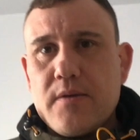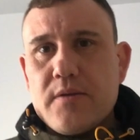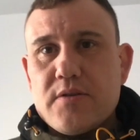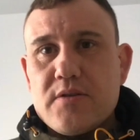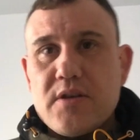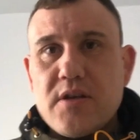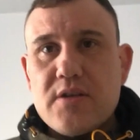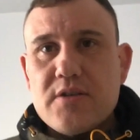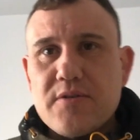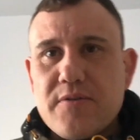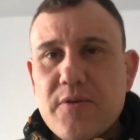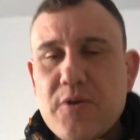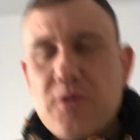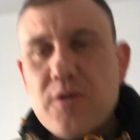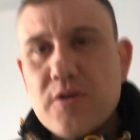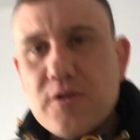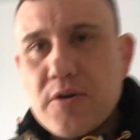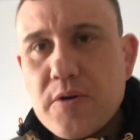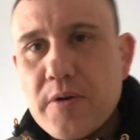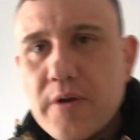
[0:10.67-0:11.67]
see Savannah
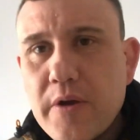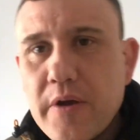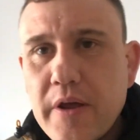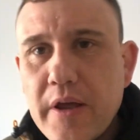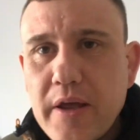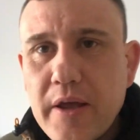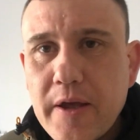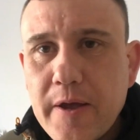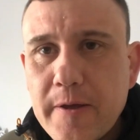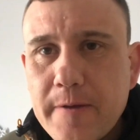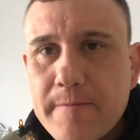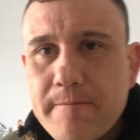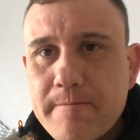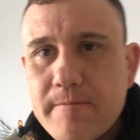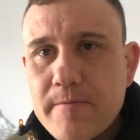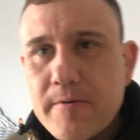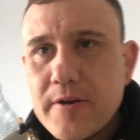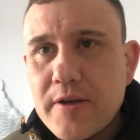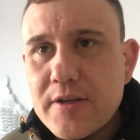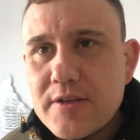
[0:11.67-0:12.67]
doing her hair
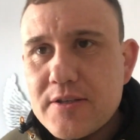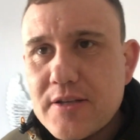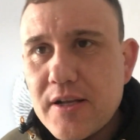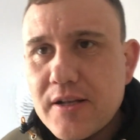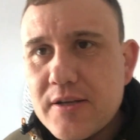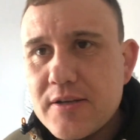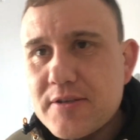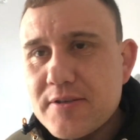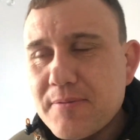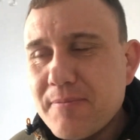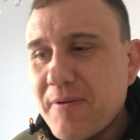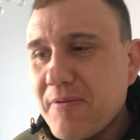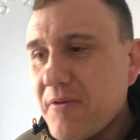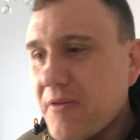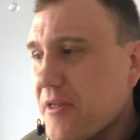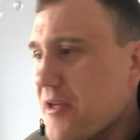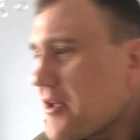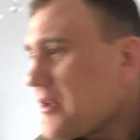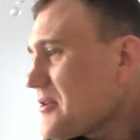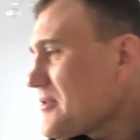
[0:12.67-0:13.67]
and tell you some other
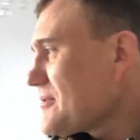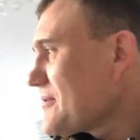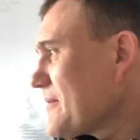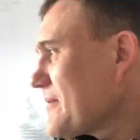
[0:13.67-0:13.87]
things.